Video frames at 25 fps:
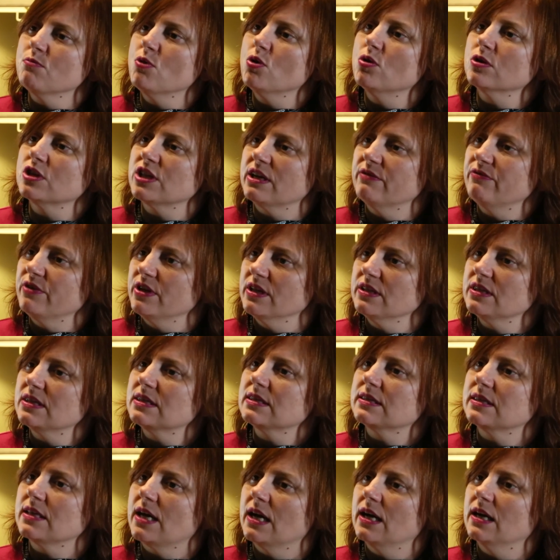more
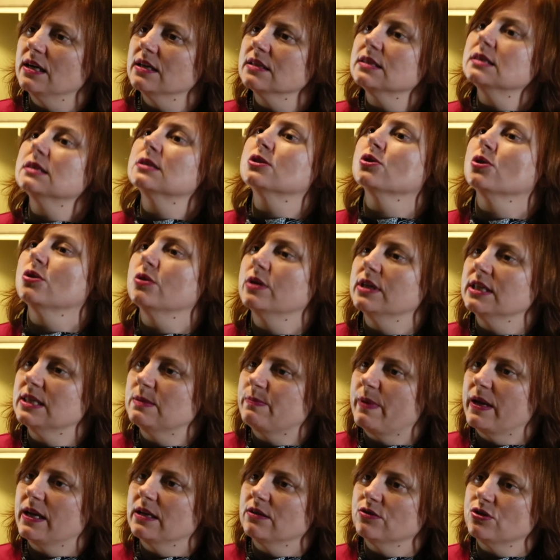diverse stories
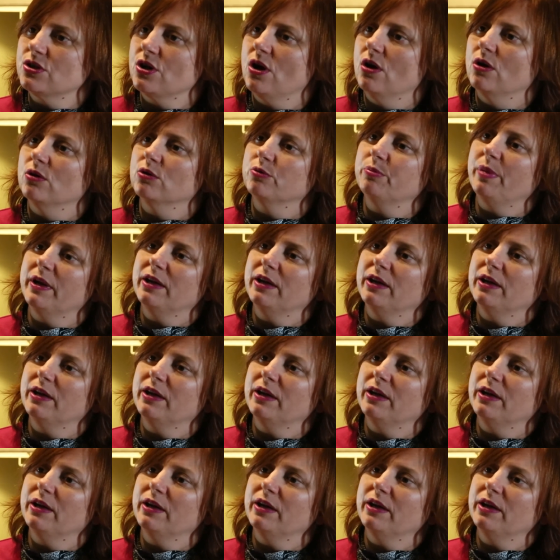being told.